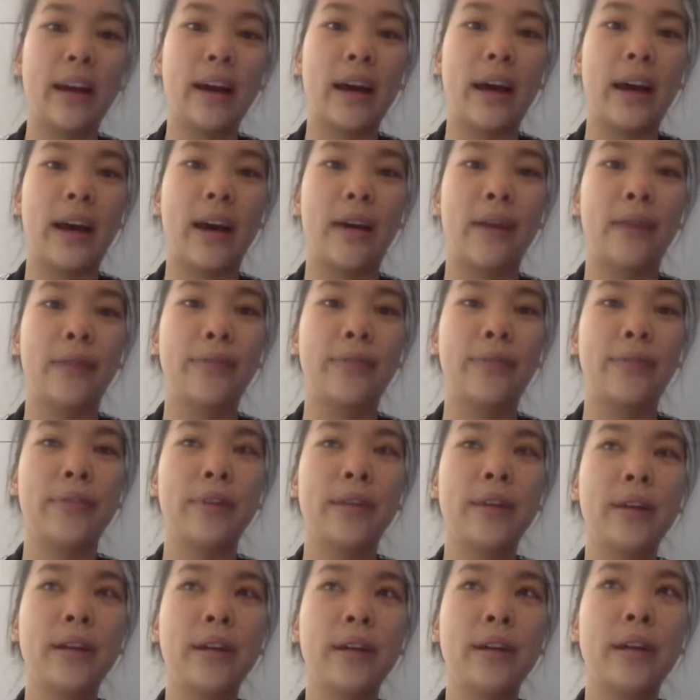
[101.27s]
have
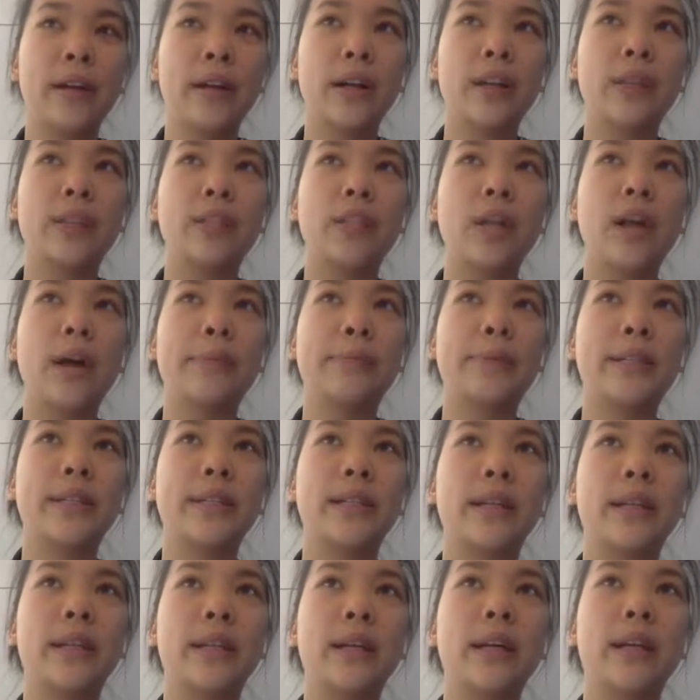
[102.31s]

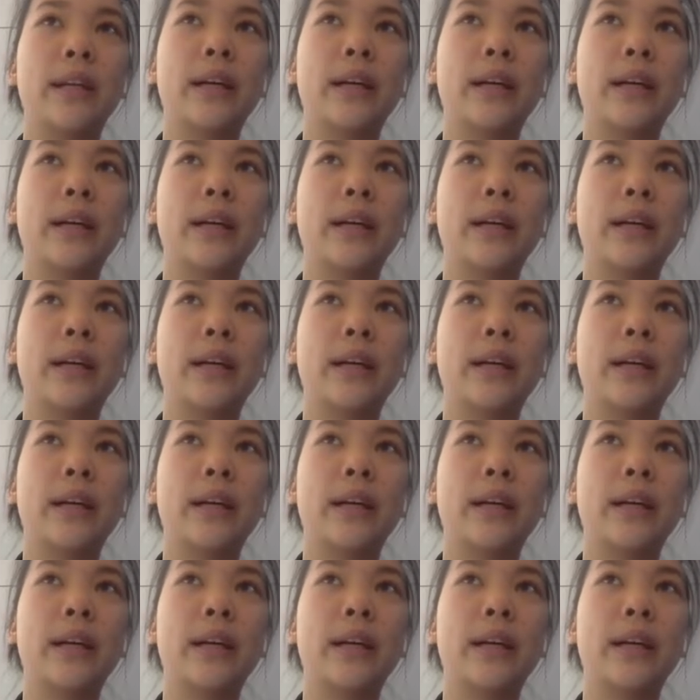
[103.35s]
adopted.